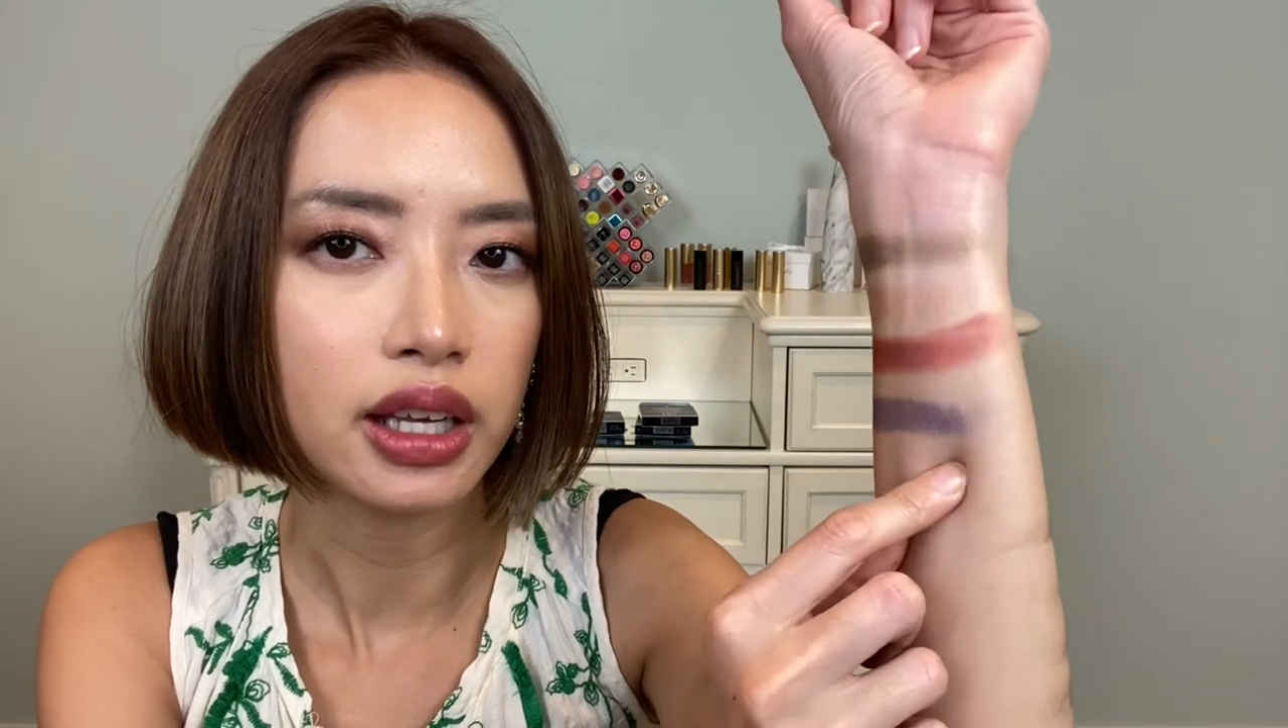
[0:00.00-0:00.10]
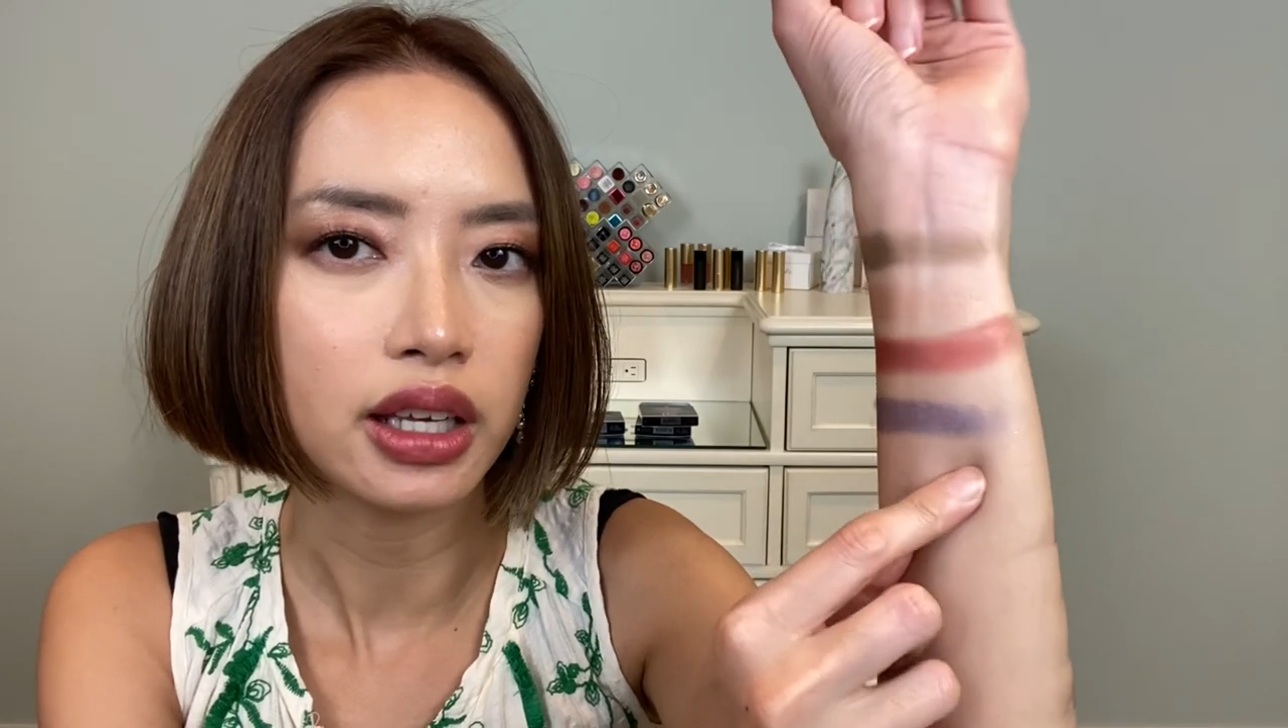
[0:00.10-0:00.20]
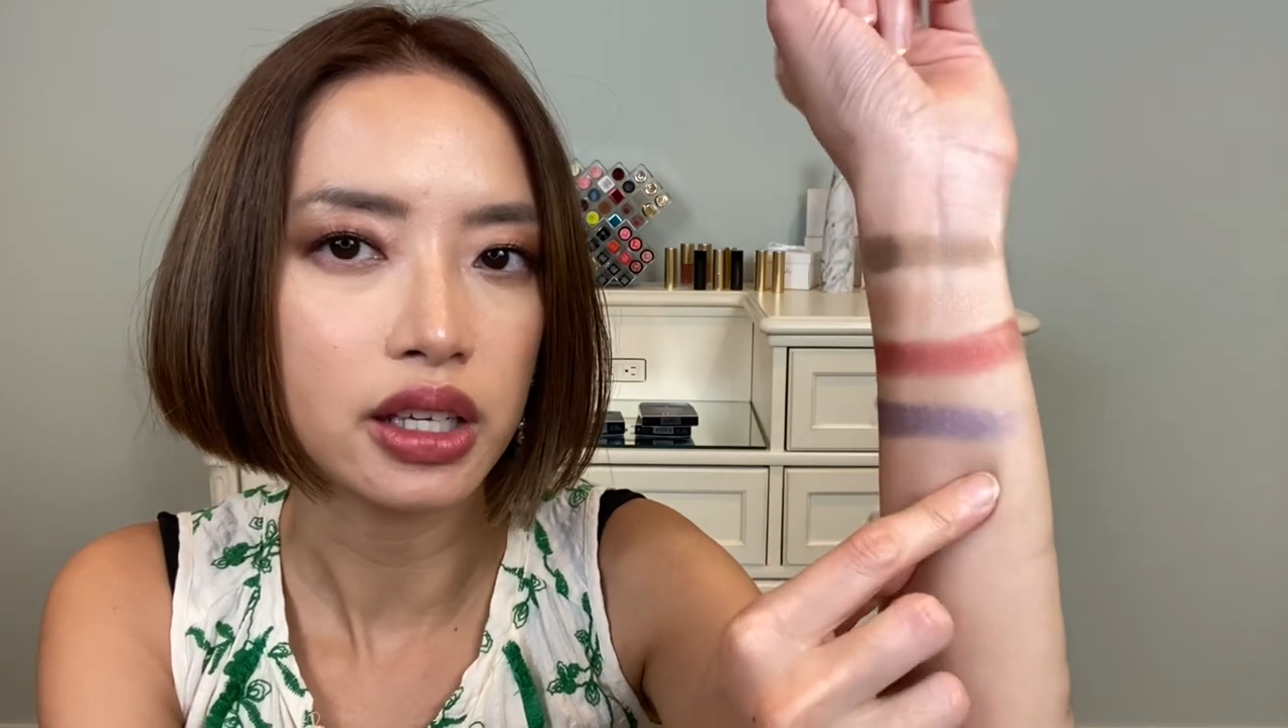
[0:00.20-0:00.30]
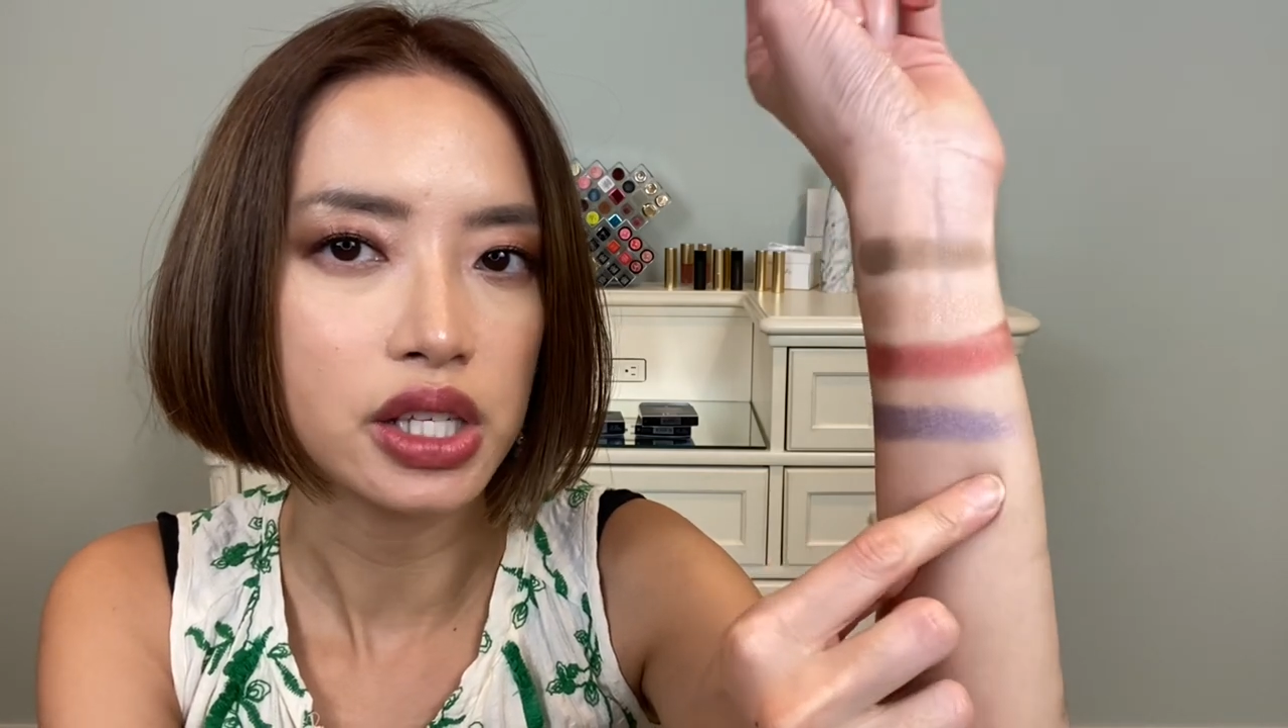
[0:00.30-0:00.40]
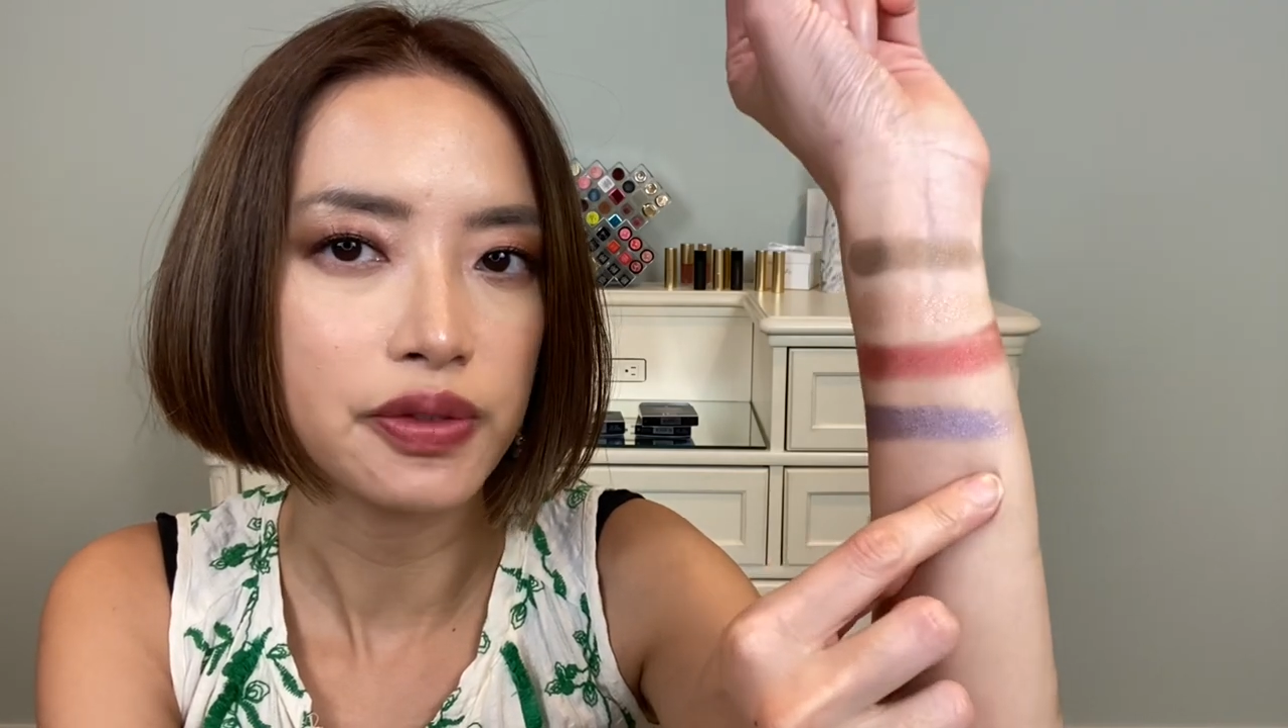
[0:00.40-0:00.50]

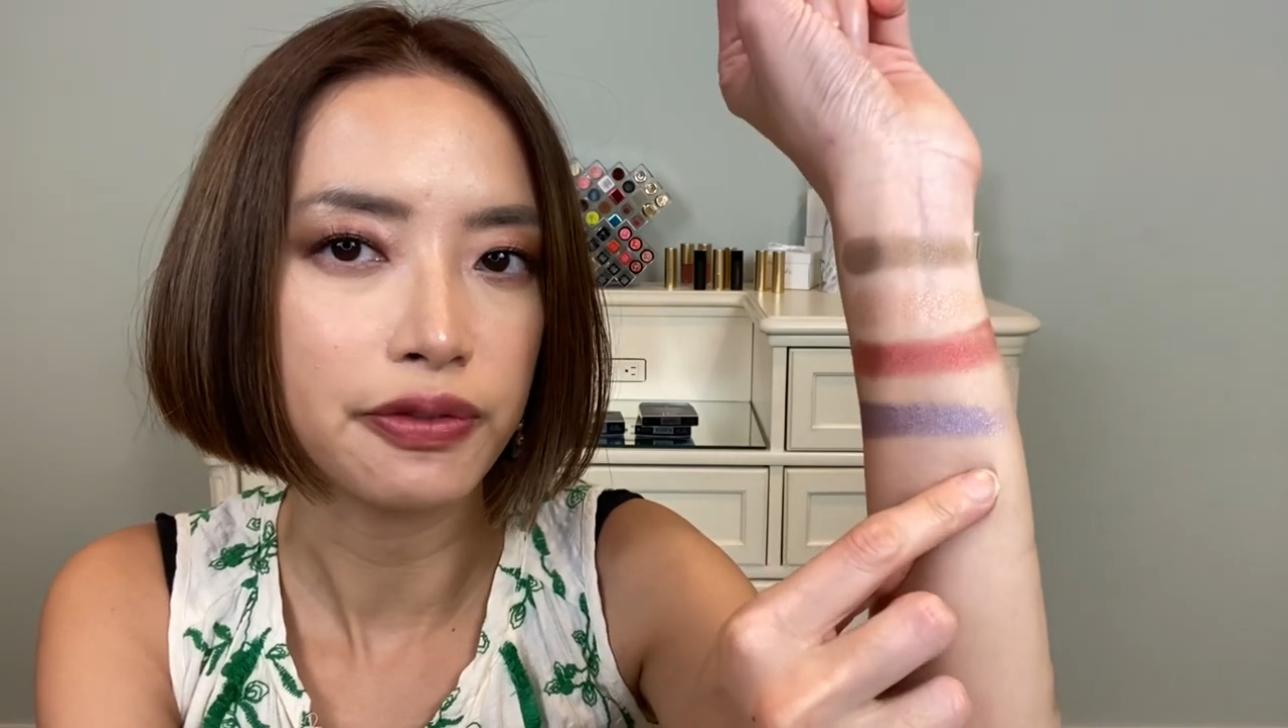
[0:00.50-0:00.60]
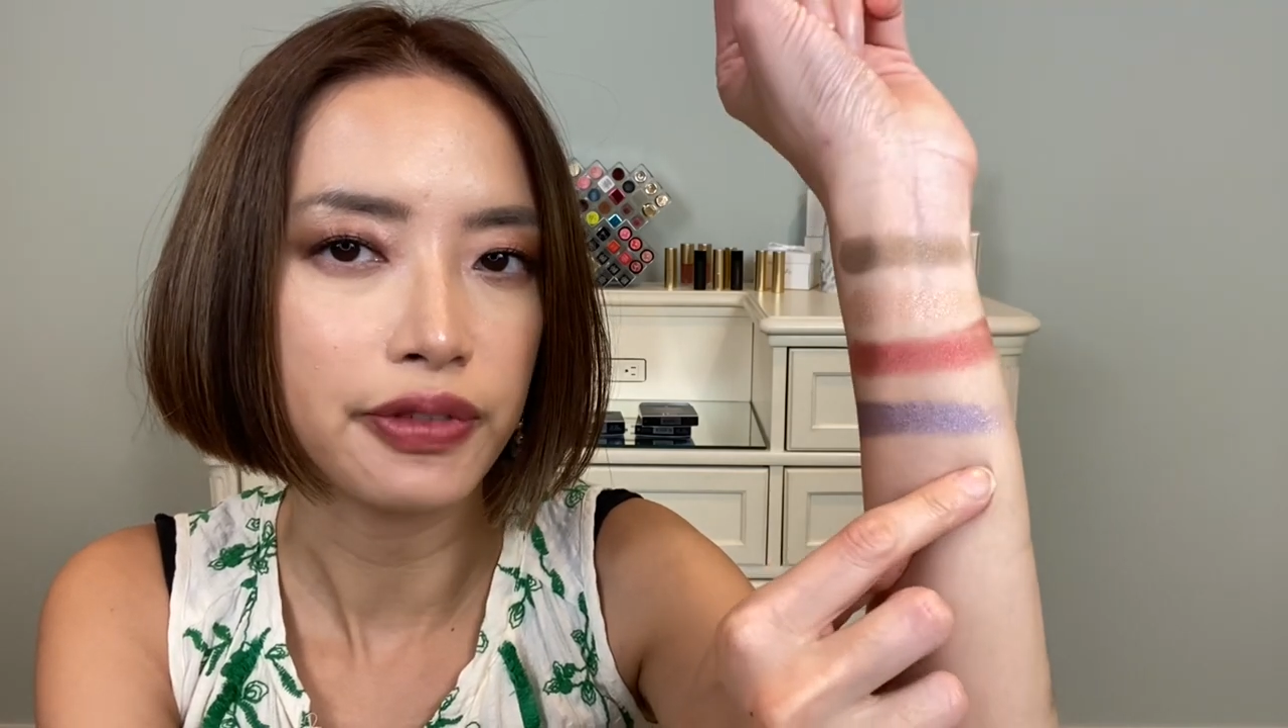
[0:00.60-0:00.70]
is